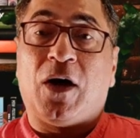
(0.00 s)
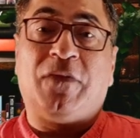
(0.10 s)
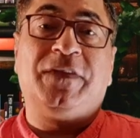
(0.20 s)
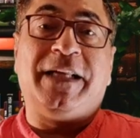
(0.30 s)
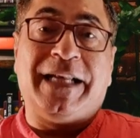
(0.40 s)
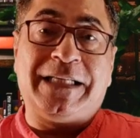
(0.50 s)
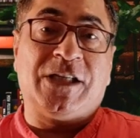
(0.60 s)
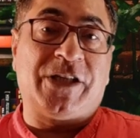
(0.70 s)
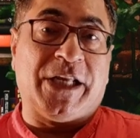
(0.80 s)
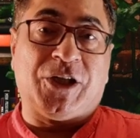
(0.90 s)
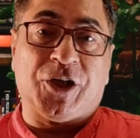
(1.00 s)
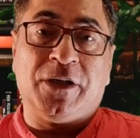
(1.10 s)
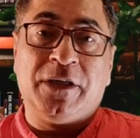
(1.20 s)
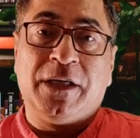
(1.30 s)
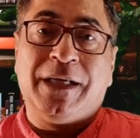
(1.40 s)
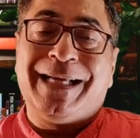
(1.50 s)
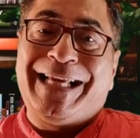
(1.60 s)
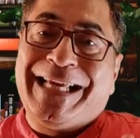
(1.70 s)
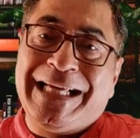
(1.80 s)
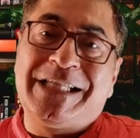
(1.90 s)
of the legislature,
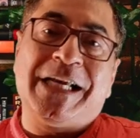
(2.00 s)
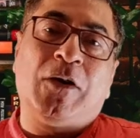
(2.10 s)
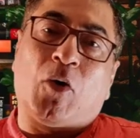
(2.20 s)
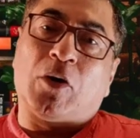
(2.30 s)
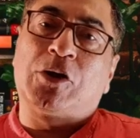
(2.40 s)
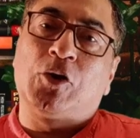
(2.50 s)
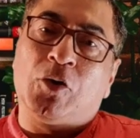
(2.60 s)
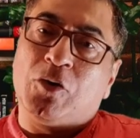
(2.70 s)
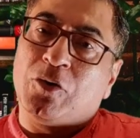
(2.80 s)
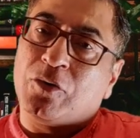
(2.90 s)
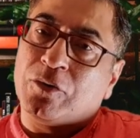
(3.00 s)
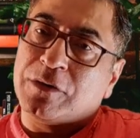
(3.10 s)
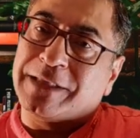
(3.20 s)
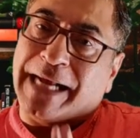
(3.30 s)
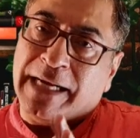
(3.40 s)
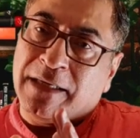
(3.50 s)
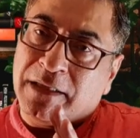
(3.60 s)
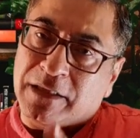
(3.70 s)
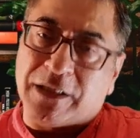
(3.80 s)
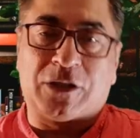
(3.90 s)
he shall also stand
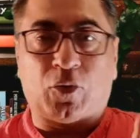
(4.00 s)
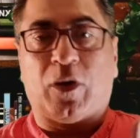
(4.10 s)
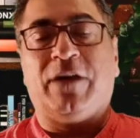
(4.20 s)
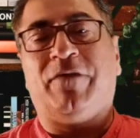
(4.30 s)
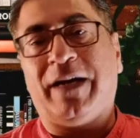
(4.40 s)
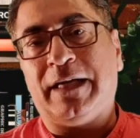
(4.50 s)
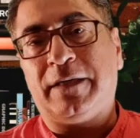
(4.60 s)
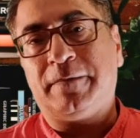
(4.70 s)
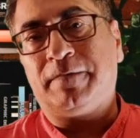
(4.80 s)
disqualified.